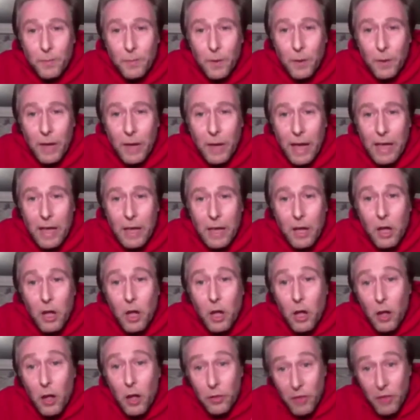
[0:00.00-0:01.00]
Okay.
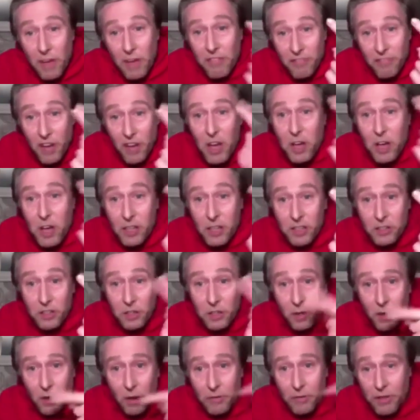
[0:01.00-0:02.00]
The first
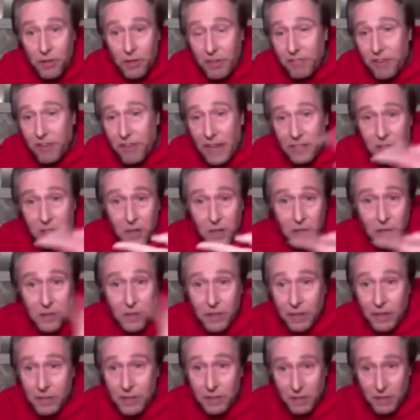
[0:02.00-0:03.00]
of the flat
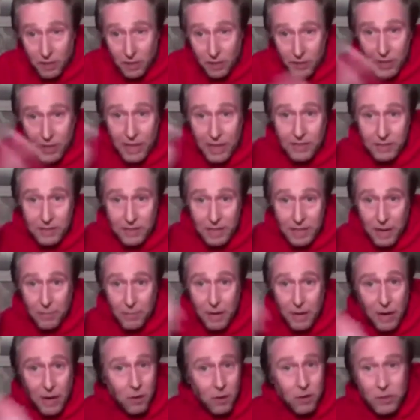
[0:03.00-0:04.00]
earthers this time
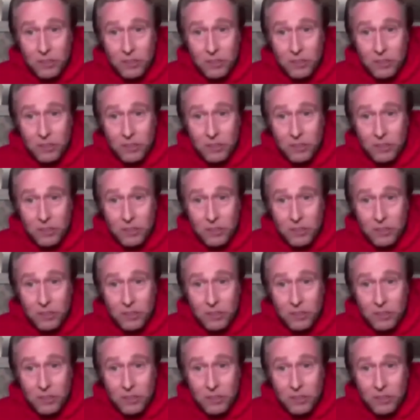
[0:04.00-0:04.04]
round,